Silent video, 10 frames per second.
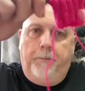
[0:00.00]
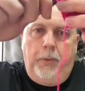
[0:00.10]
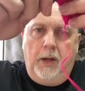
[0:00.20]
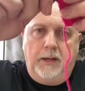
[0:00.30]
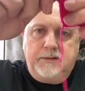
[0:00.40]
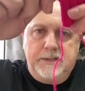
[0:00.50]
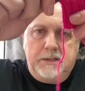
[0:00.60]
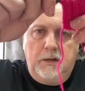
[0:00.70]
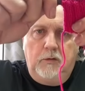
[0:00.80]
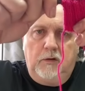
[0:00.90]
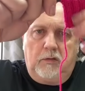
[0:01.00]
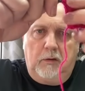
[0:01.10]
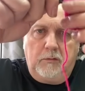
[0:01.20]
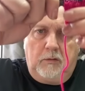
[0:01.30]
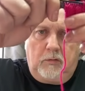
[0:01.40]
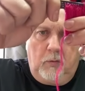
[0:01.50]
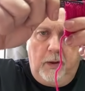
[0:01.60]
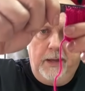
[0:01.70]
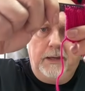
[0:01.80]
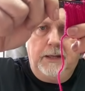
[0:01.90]
But I did notice on the
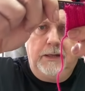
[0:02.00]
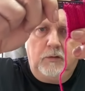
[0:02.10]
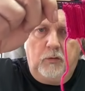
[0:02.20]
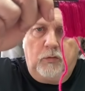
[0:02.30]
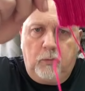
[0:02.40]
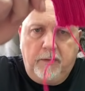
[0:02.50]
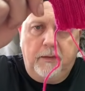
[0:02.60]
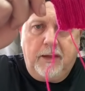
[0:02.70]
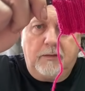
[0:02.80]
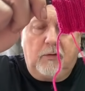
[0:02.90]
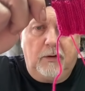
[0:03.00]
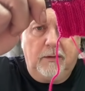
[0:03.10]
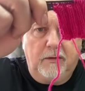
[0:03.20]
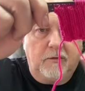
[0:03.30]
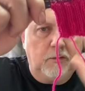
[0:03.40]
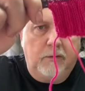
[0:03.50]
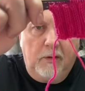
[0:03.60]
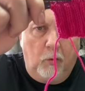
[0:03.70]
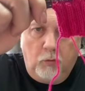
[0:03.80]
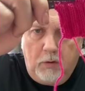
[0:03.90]
square needles, whether that's got anything to do with
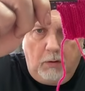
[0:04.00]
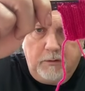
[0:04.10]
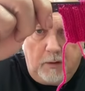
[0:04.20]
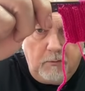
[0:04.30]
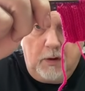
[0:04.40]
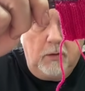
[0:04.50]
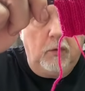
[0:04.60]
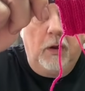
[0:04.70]
it or not, don't know.